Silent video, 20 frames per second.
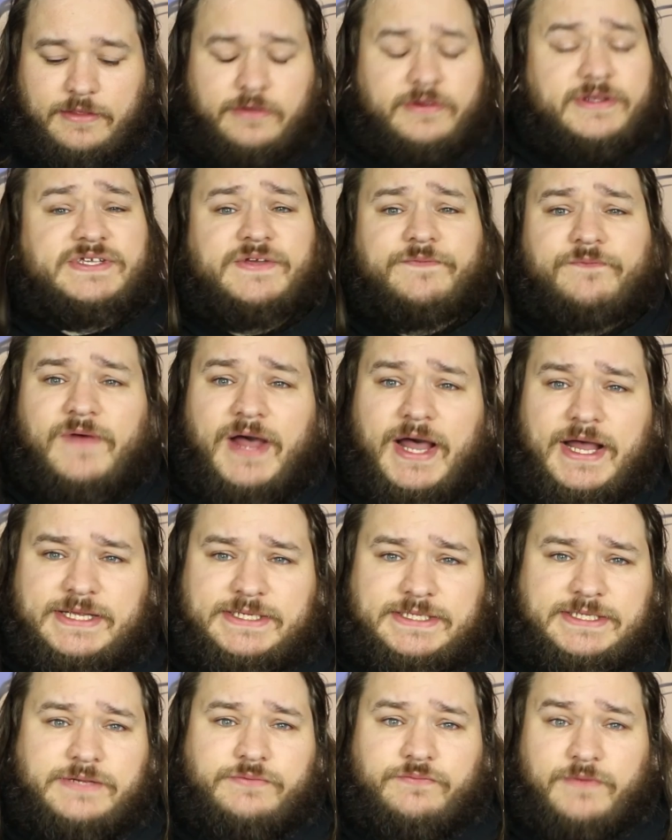There is a
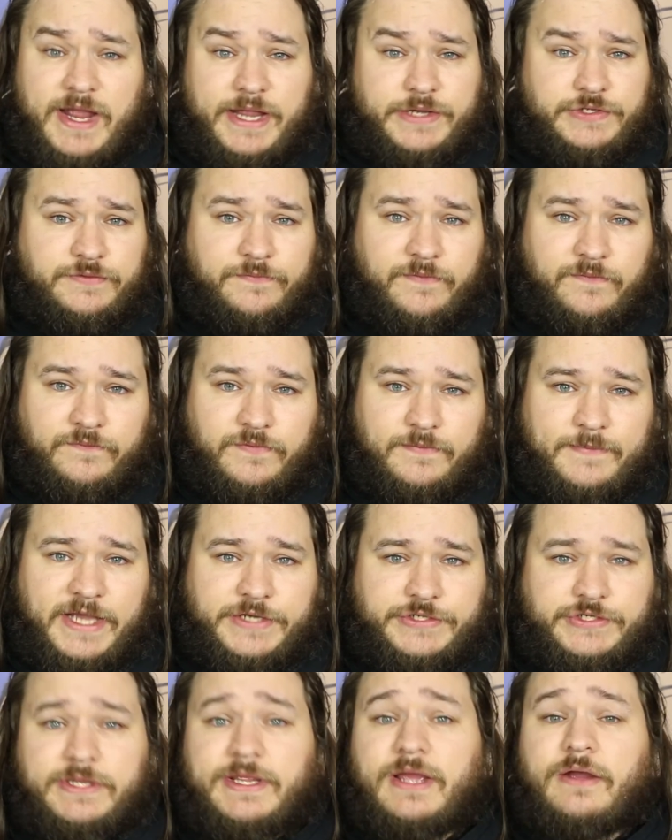vast range of
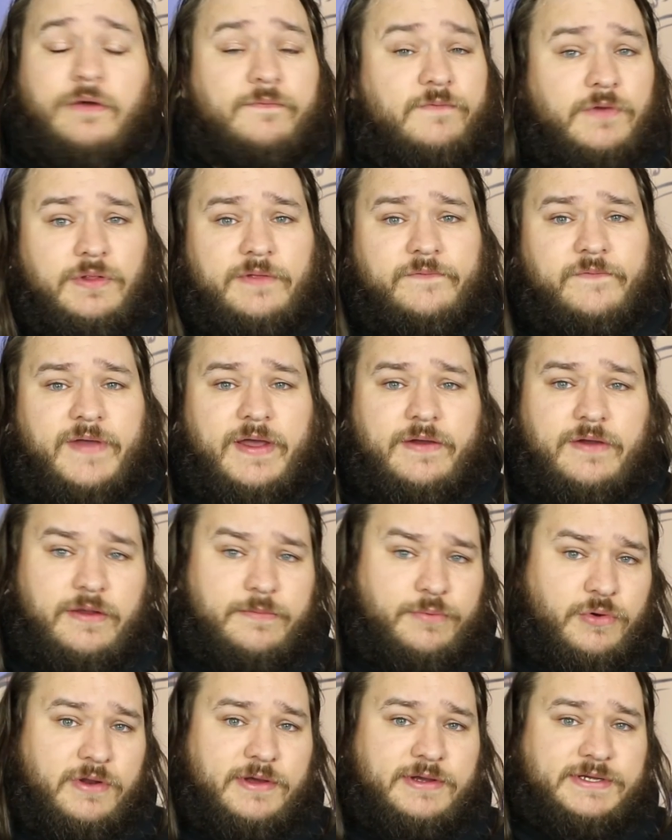information there of all of our
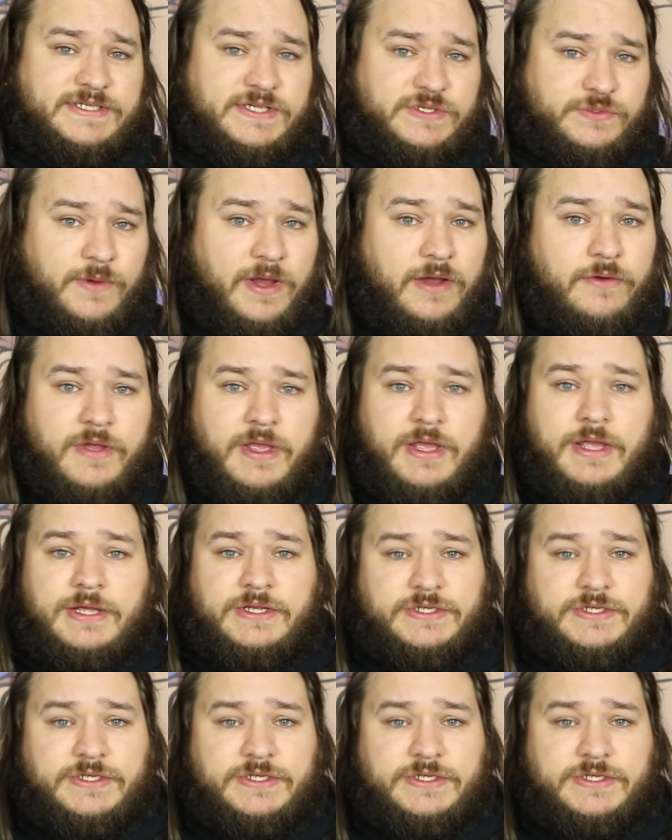products as well,